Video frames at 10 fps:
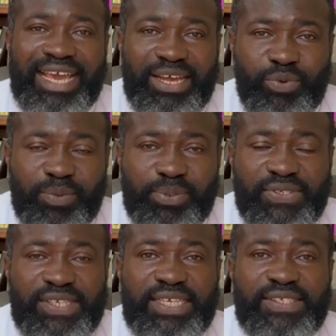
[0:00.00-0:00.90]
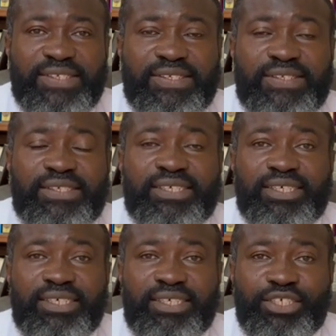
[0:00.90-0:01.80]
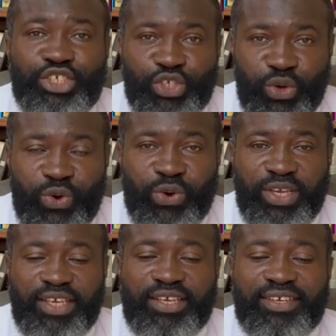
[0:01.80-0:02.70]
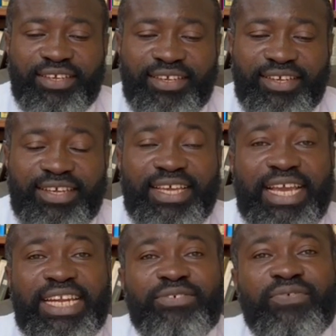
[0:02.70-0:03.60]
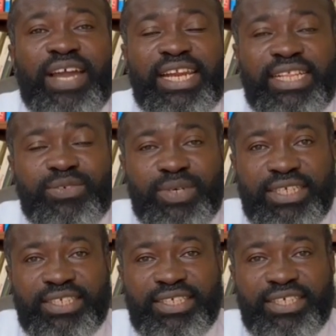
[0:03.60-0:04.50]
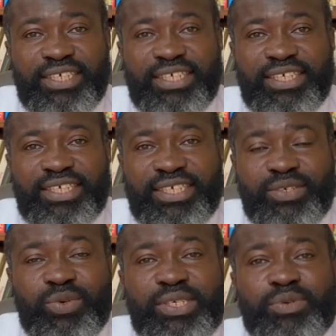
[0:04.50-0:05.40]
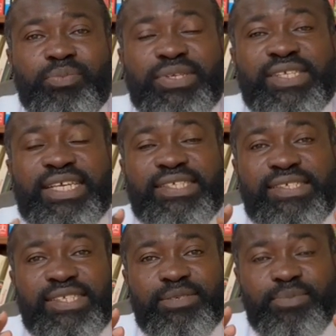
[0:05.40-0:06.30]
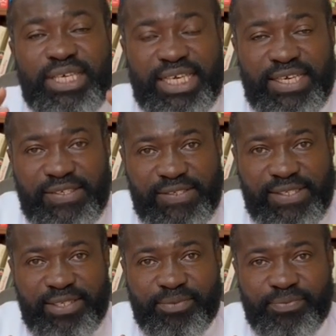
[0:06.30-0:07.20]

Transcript: represents joy. And the final one, which represents peace.